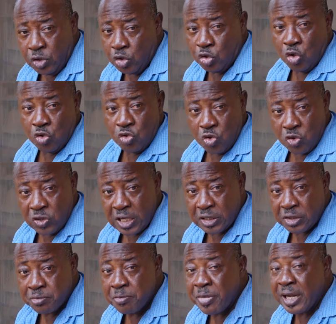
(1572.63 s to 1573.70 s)
You don't know
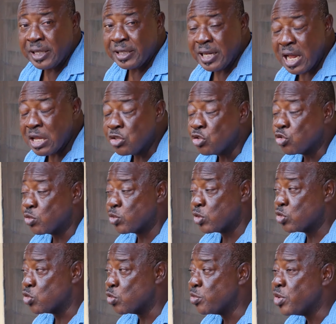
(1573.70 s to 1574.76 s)
that by now you're
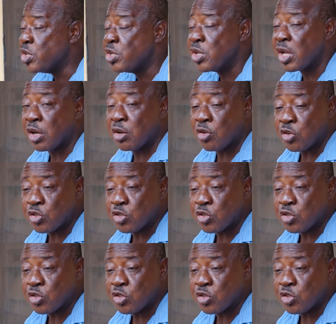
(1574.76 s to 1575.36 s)
supposed to be in your